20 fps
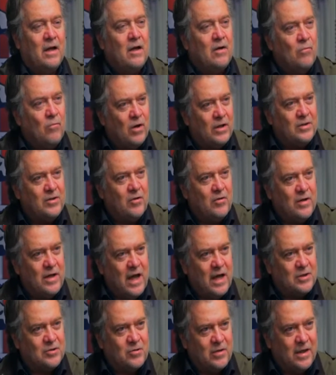What their
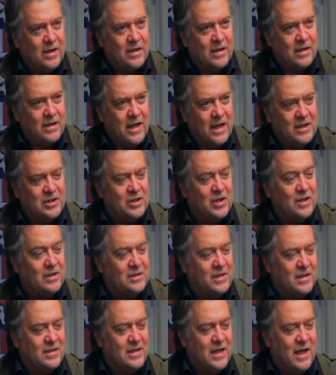natural inclination is
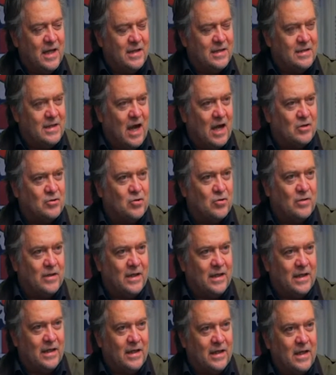to take Dr.
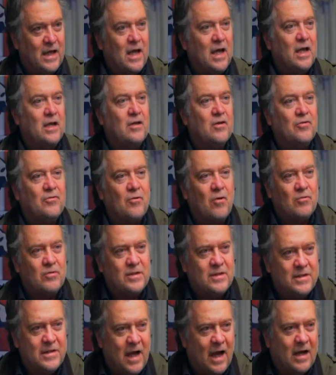Li and to throw
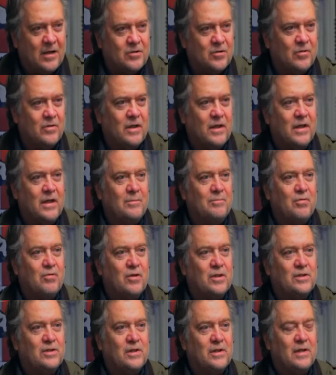Dr. Li in
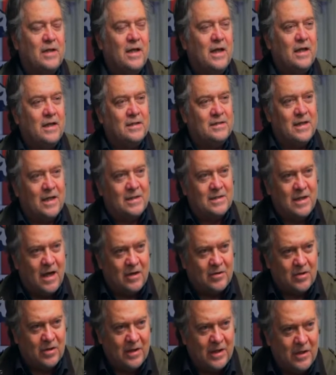prison and to say,
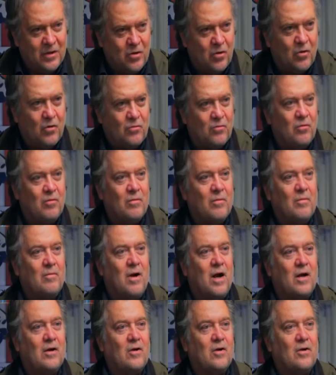Dr. Li, you're a rumor
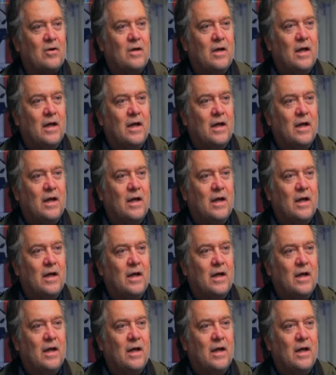monger.